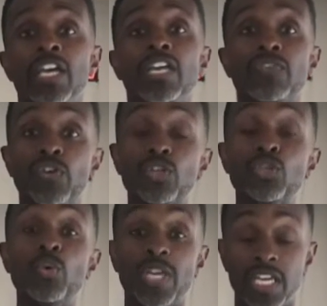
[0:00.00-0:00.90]
if you're
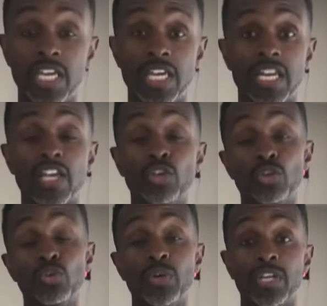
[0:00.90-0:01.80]
doing HIIT and you're
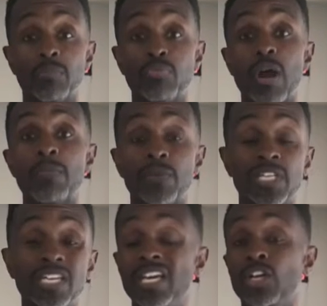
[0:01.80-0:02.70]
doing it
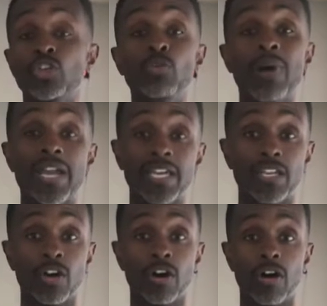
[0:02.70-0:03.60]
properly, you might
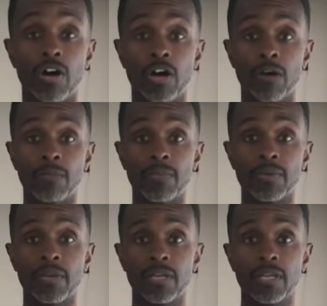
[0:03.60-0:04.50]
hit
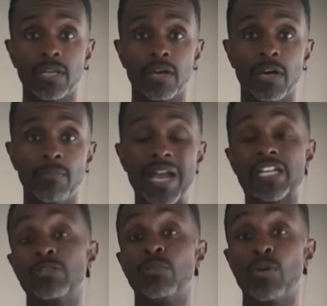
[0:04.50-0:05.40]
a
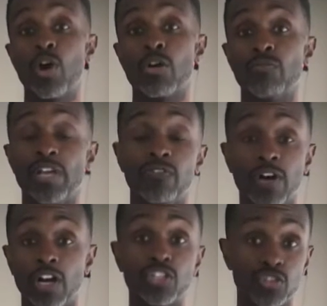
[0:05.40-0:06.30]
maximum heart rate of
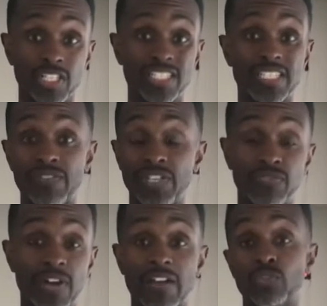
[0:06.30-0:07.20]

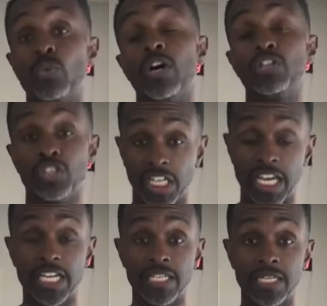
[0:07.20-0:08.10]
175 to
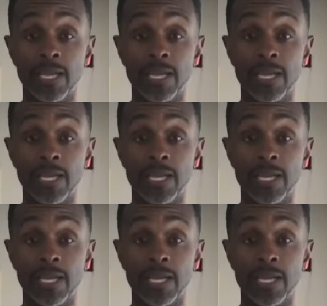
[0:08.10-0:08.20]
180.